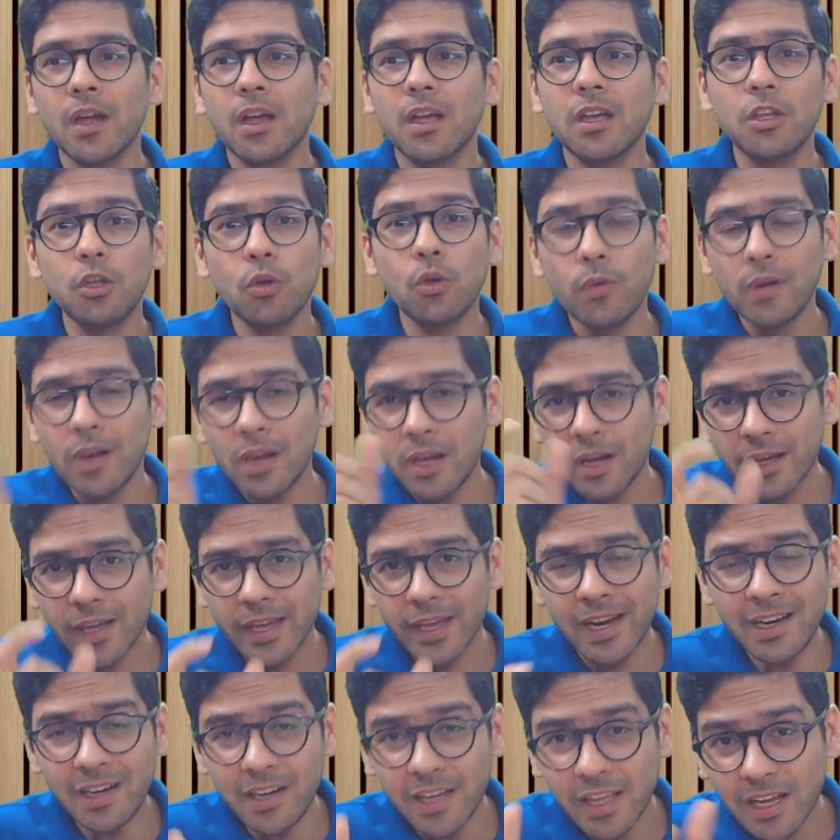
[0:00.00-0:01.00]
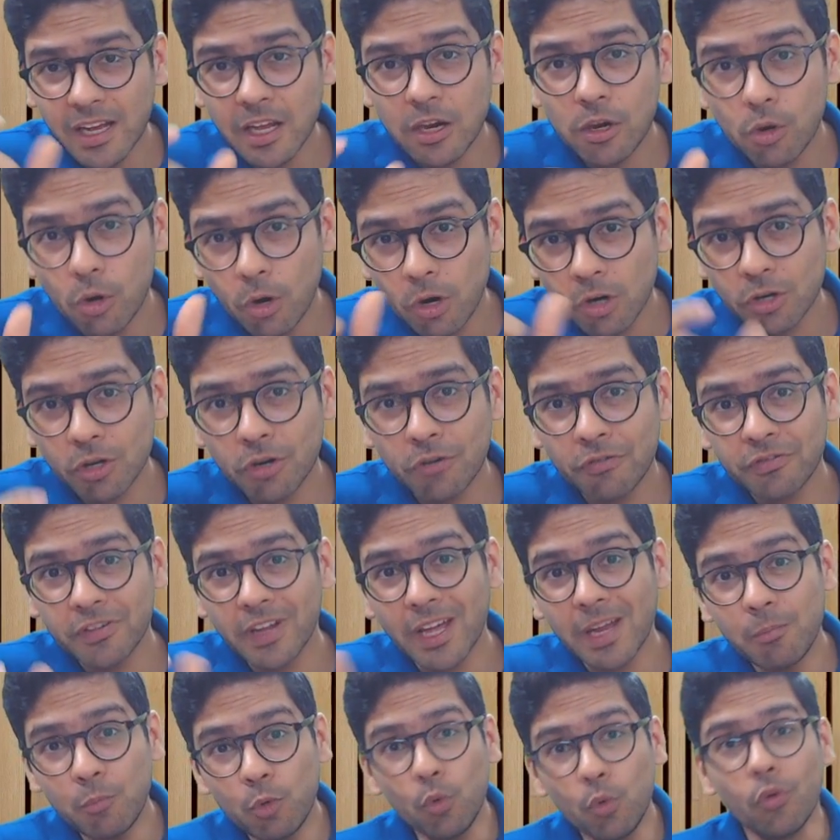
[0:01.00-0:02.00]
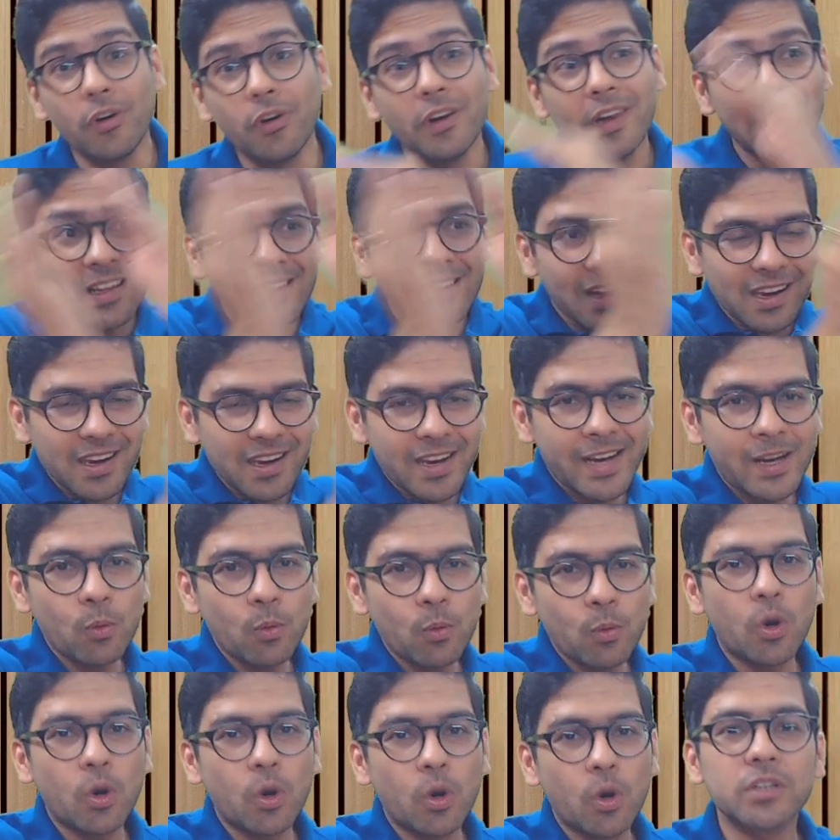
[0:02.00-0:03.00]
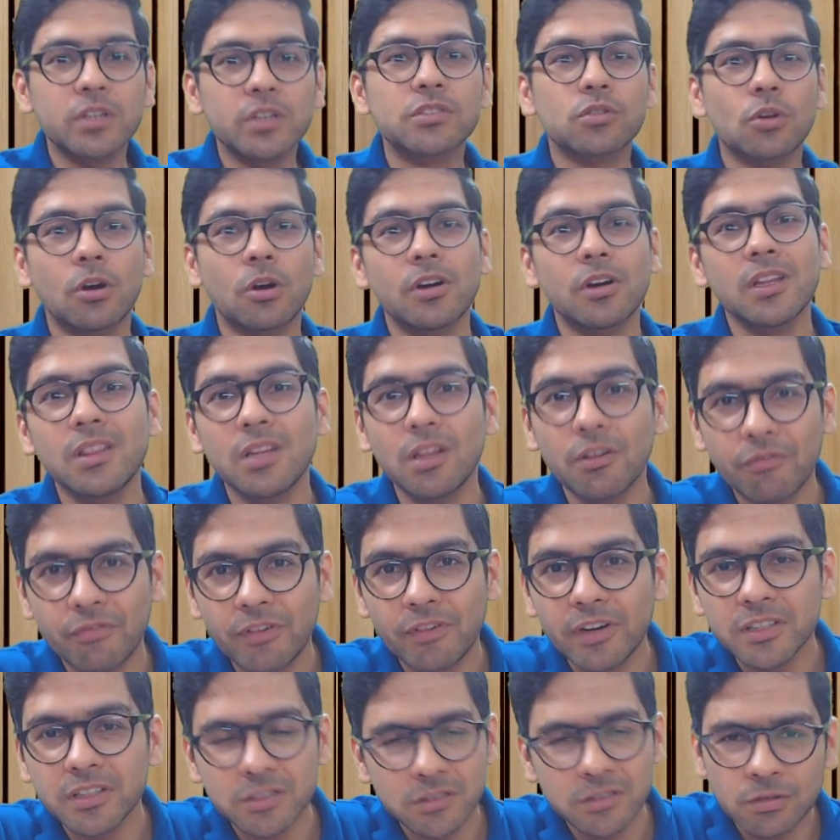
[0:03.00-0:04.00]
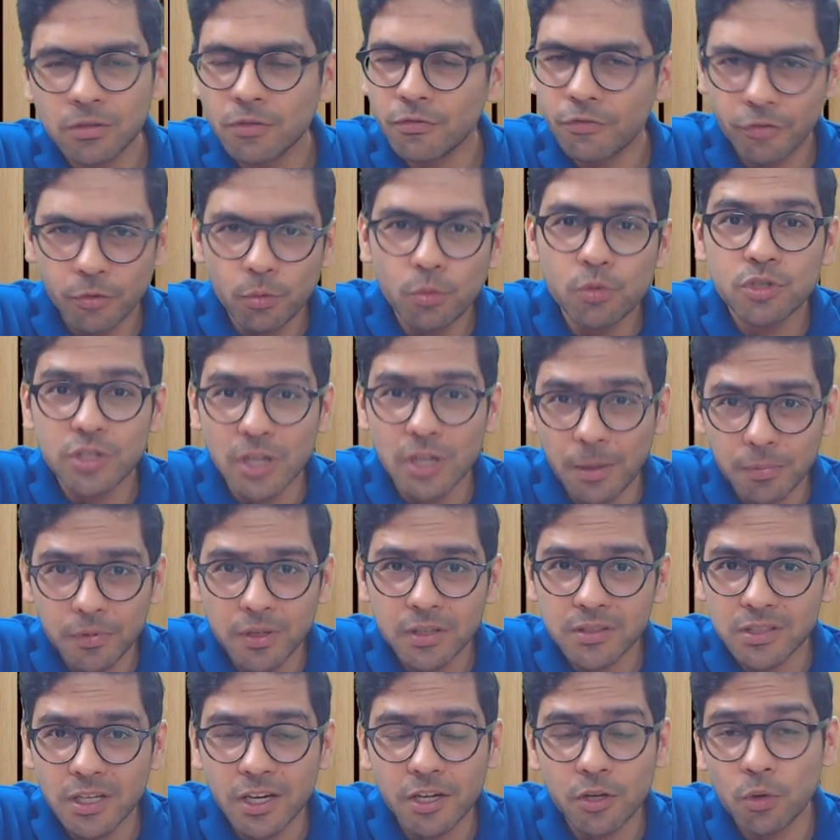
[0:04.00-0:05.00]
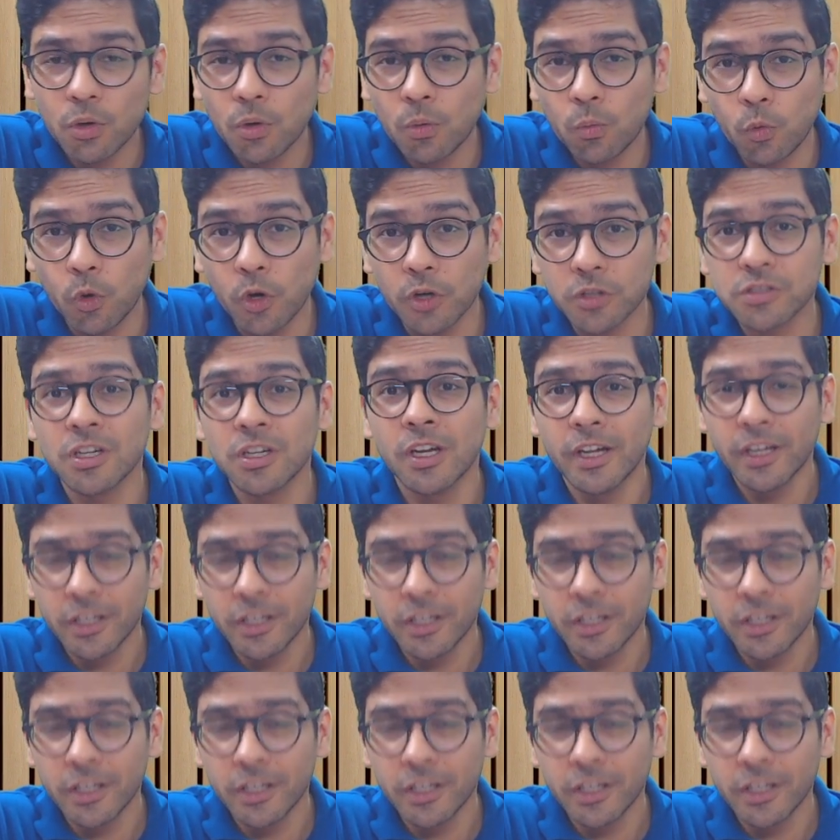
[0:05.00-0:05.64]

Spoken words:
You will again take a lot of time to recollect what was taught in the first few chapters that you have watched.